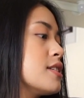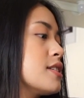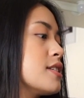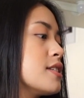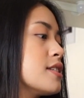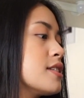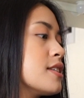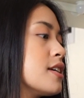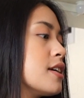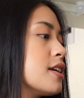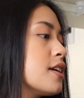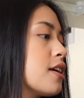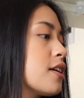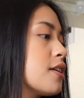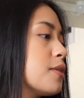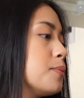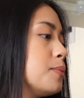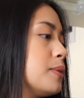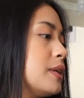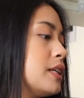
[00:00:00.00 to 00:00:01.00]
since I
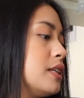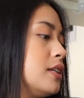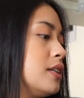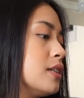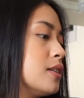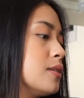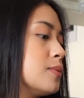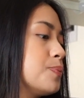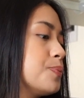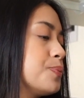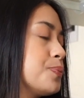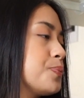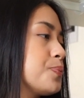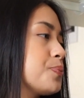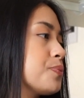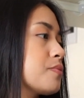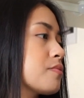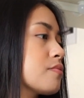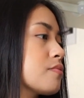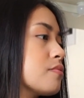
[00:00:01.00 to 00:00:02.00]
got a medium,
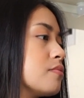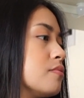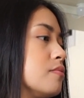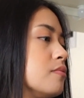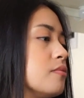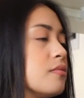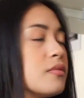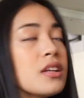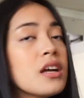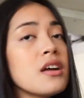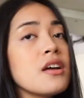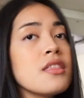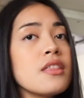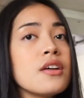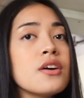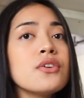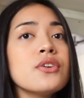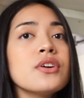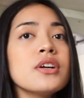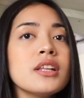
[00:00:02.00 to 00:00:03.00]

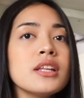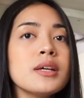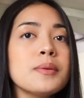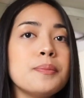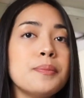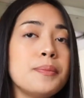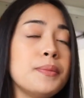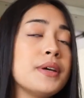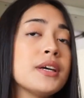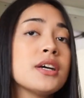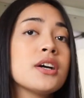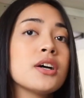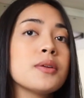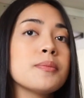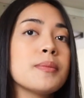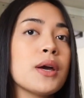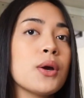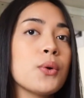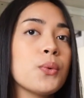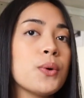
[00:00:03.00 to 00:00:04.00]
they're really big
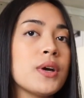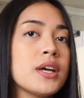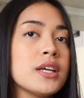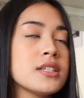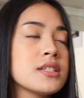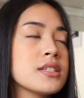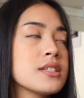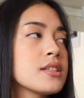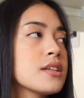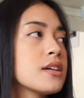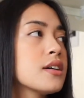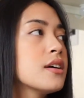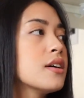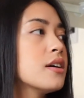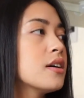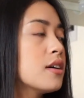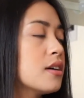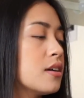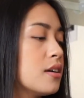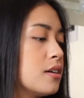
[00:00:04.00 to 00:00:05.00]
on my waist.
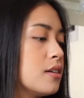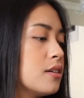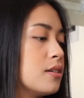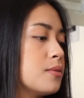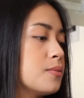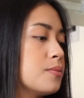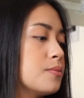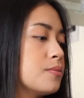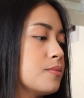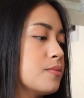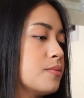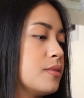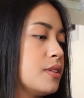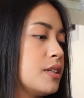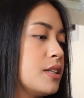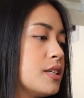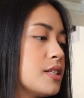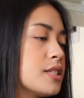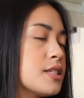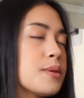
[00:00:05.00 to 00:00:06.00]
Um,
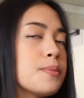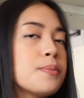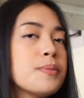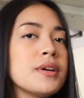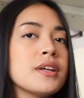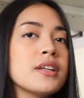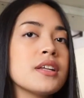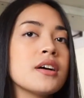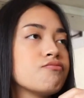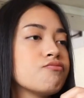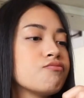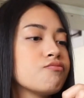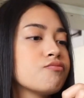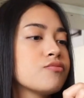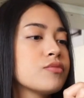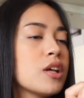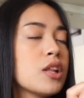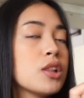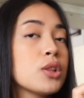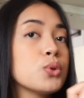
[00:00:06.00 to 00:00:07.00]
it's a bit
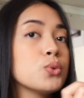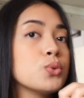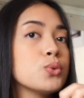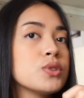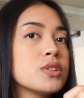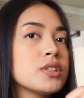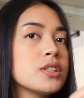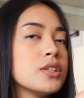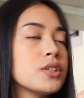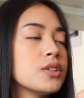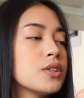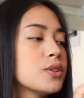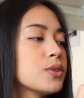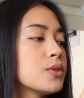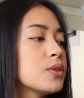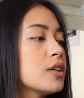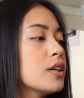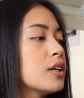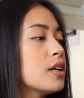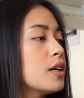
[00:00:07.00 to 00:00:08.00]
loose, you
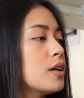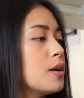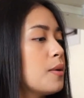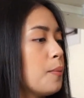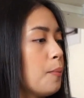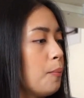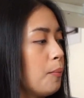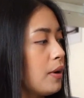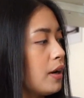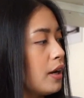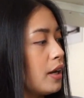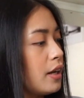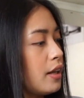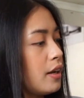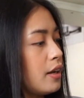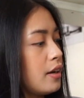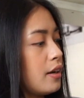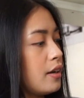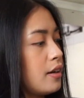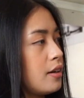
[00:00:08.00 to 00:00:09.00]
know but
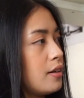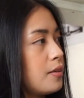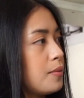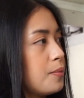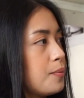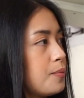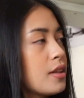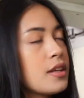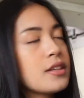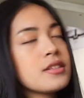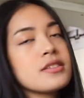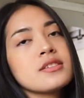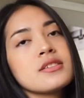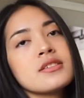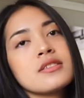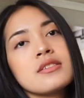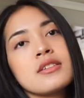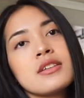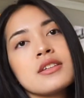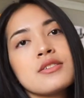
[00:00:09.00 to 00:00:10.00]
um,
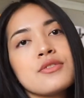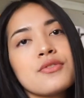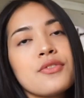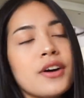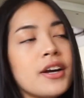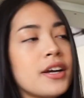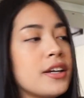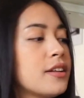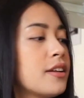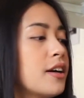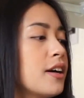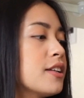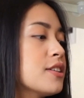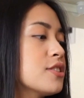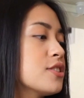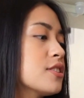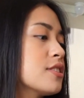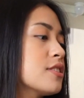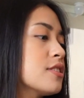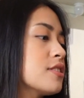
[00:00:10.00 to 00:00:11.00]
it's it's fine
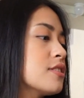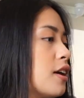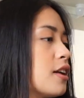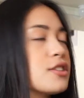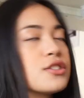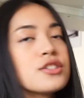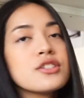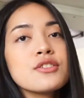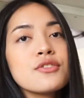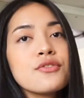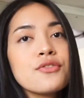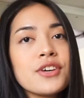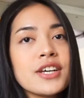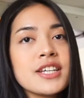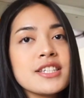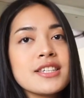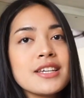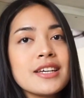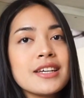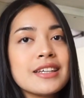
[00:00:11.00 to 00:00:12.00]
I'll just I'll just
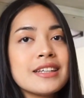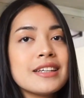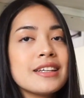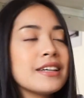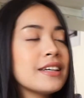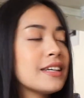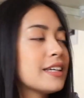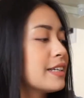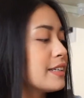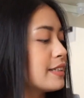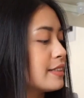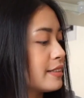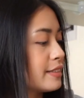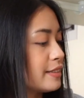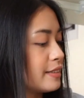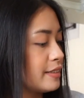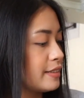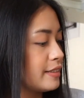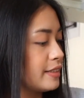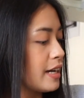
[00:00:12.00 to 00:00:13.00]
fix it and
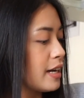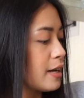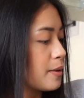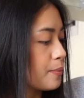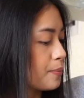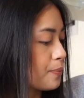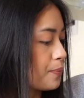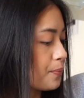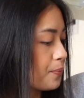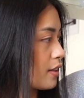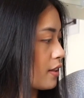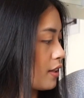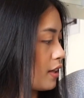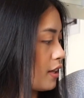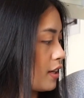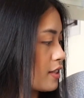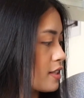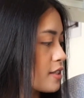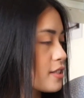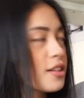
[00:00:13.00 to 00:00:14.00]
yeah
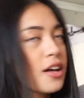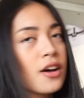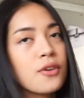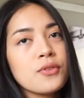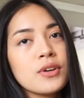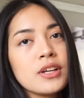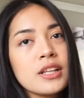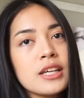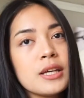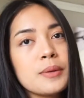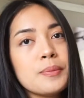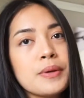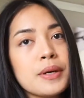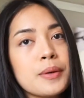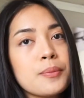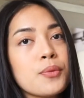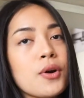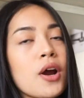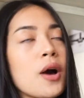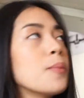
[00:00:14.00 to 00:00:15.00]
it's not really a
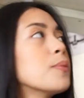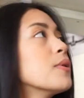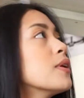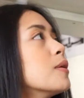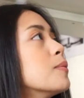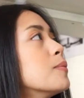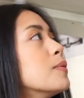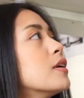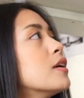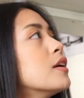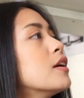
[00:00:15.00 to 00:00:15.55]
big problem